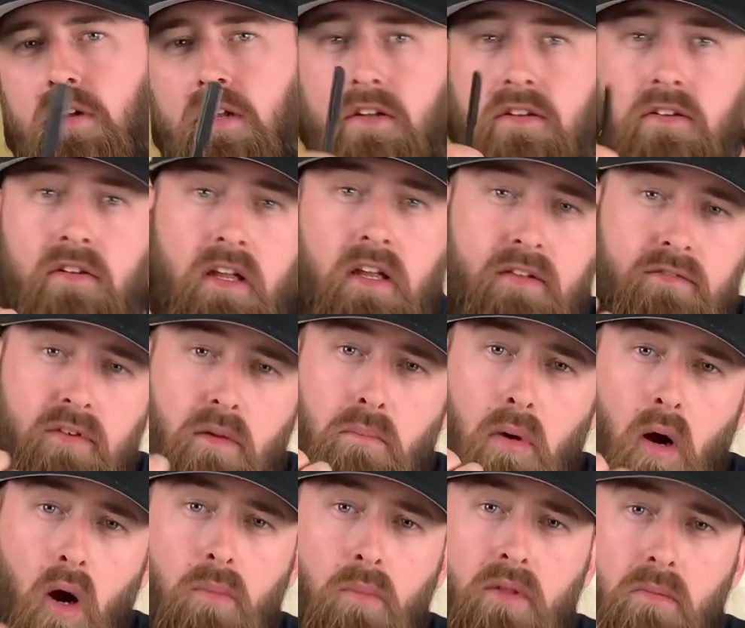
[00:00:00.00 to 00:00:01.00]
and if you
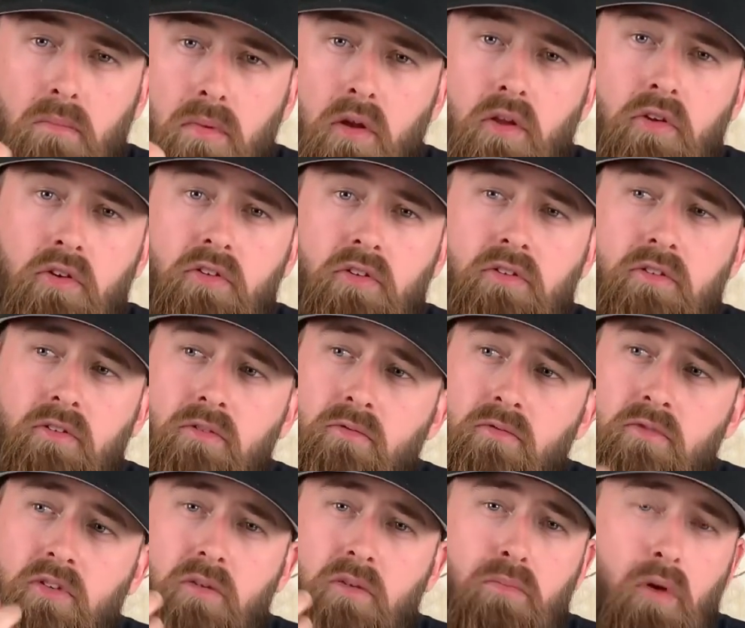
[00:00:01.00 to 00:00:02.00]
pop the balloon
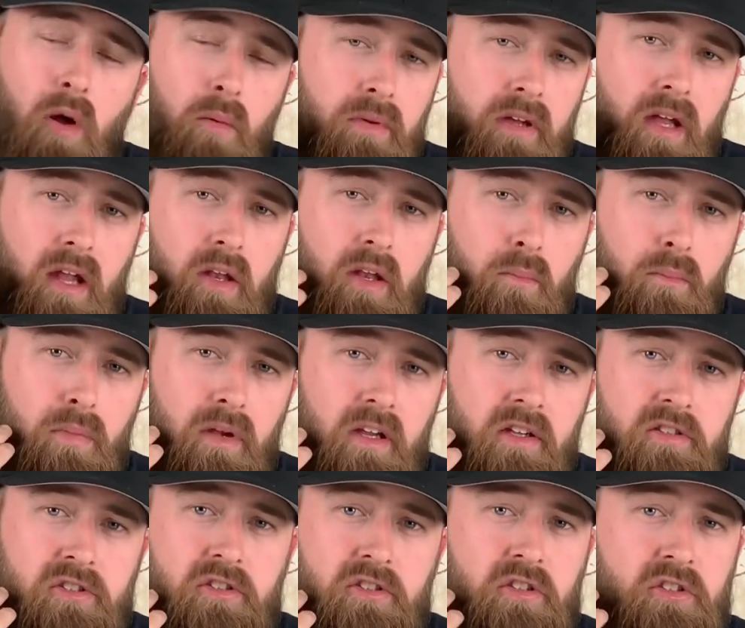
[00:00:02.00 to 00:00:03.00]
you probably end up
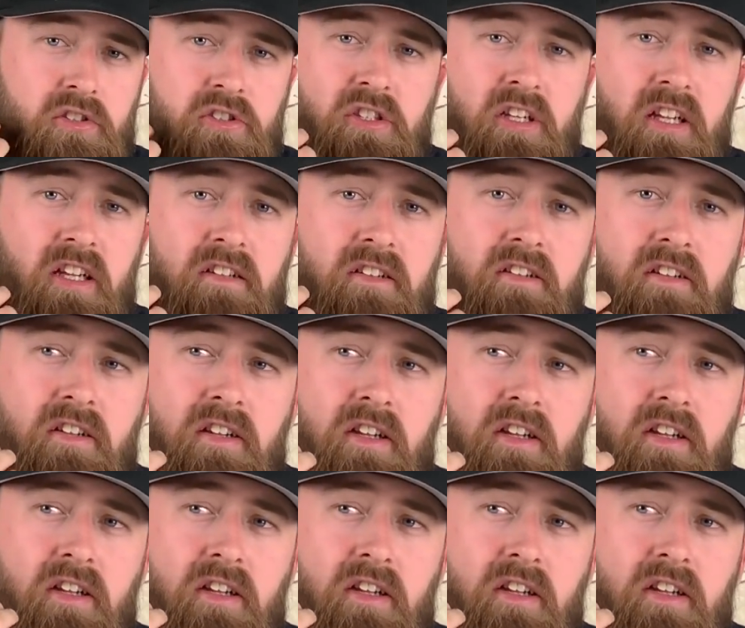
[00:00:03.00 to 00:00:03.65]
piercing your skin.